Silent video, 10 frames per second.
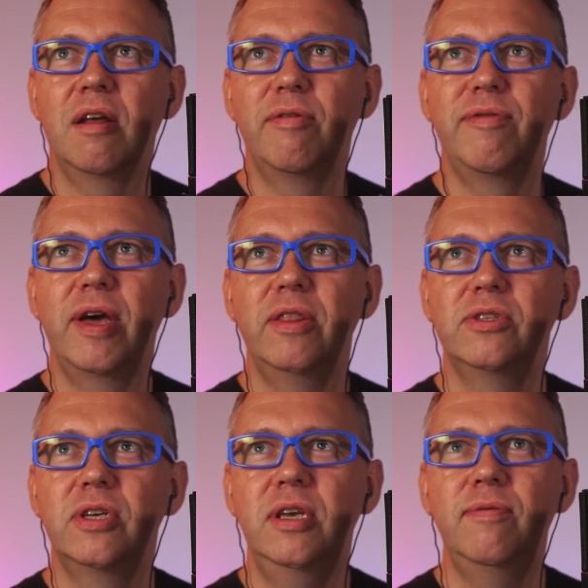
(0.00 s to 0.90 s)
love the fact
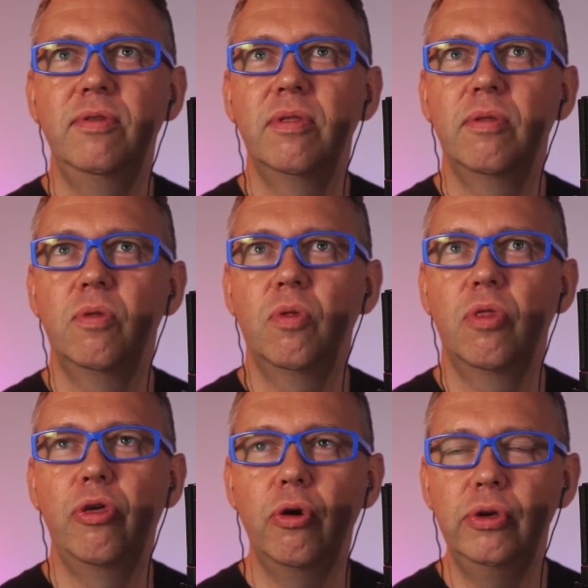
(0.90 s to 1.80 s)
that even
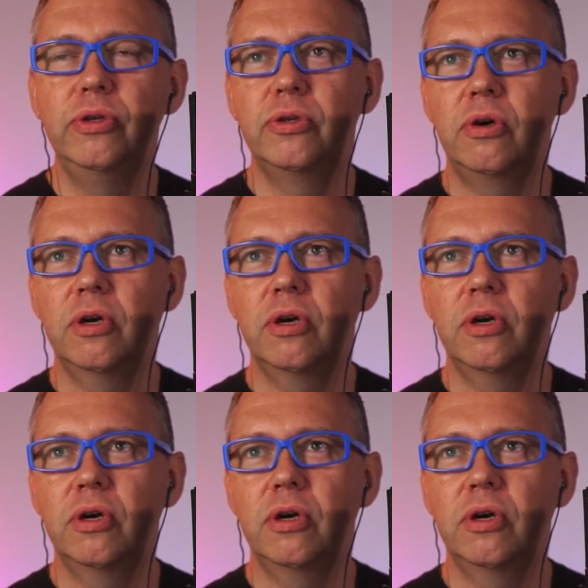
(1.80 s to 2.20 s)
though you talk